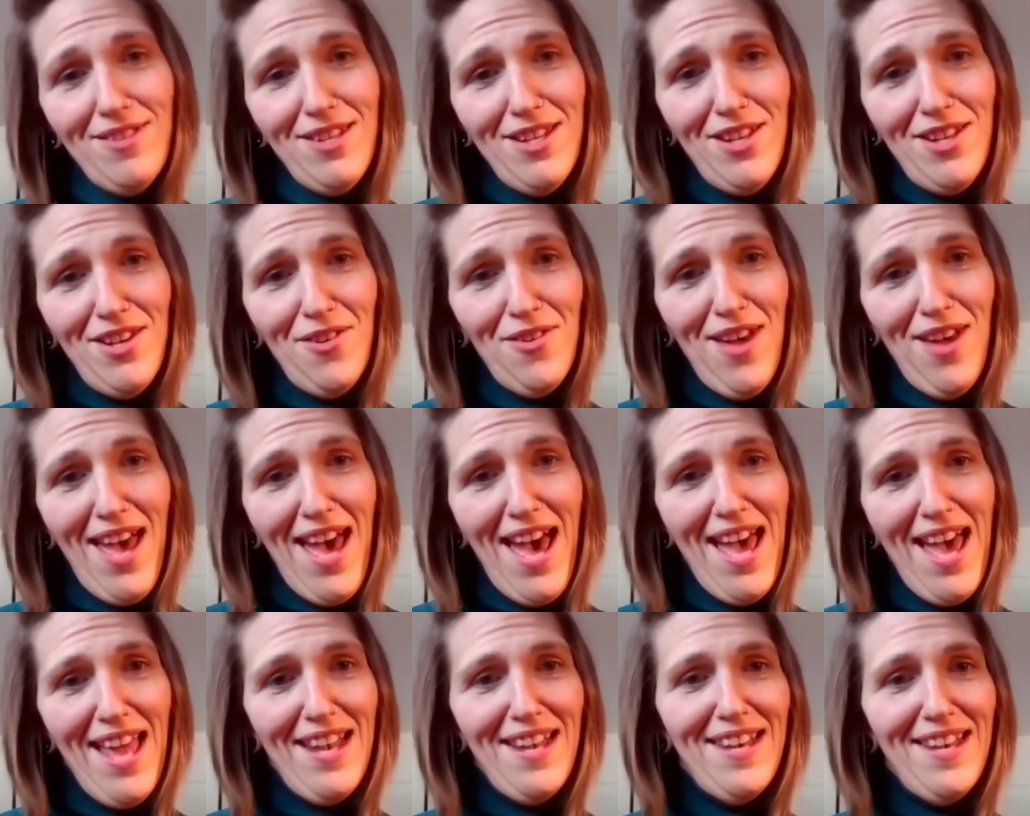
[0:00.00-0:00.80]
you know,
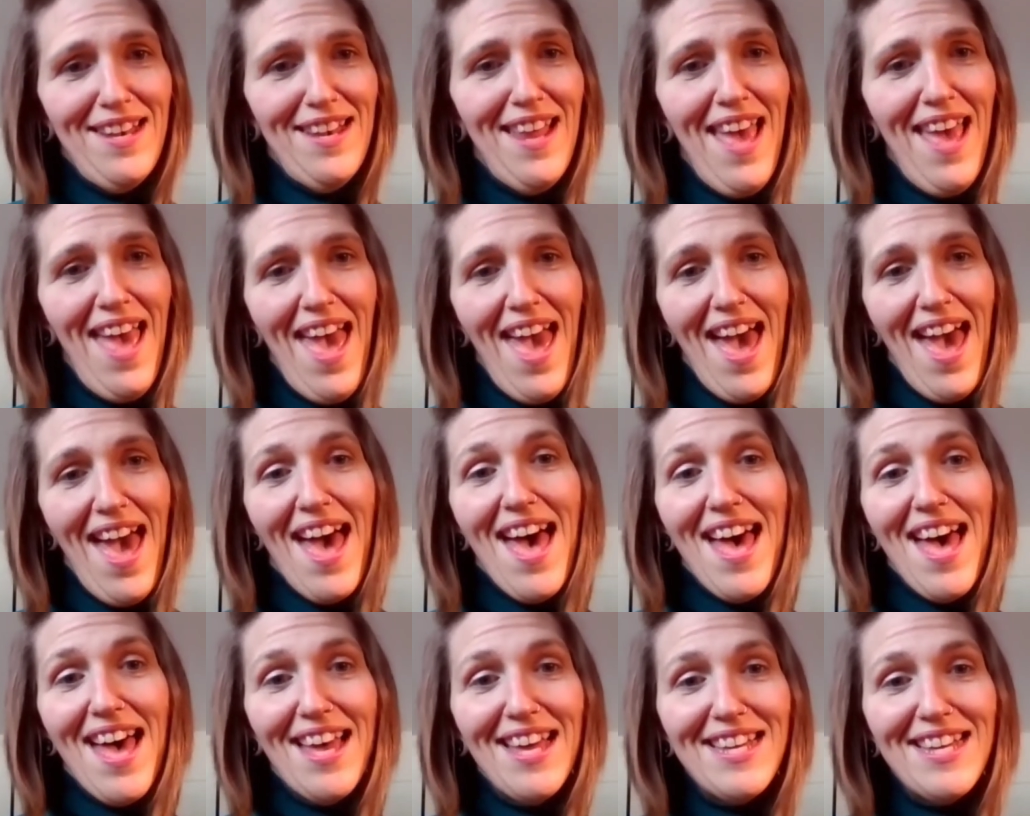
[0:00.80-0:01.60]
hadn't
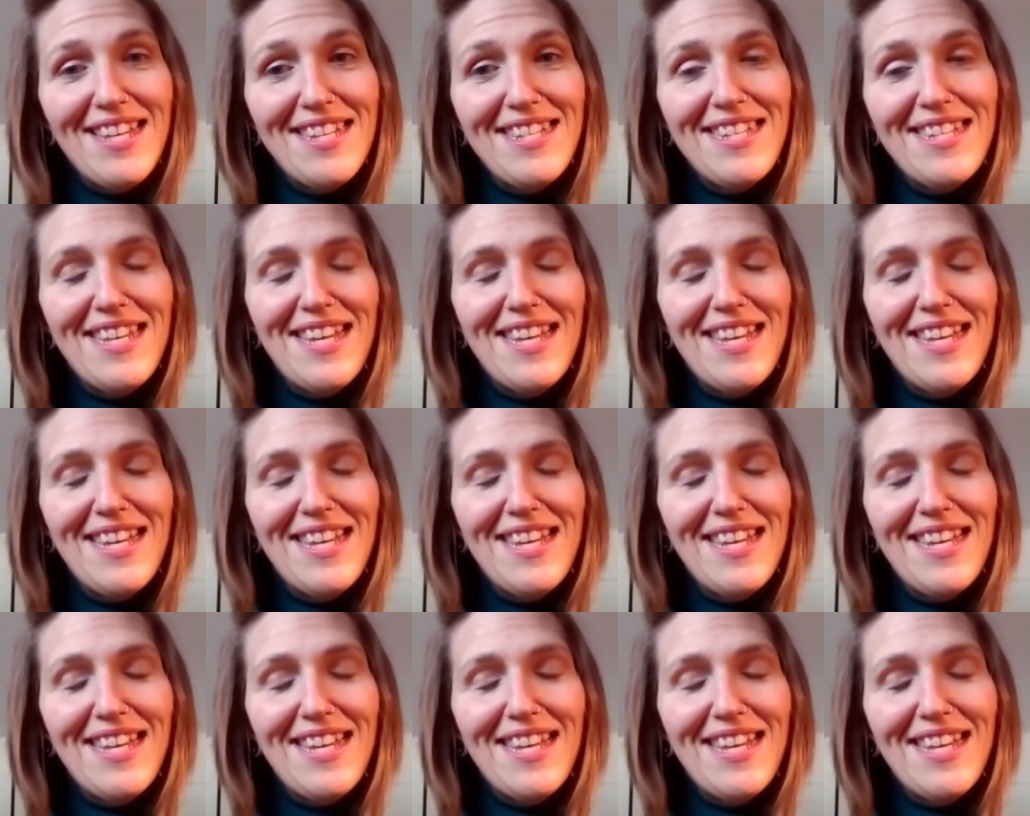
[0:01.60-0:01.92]
had.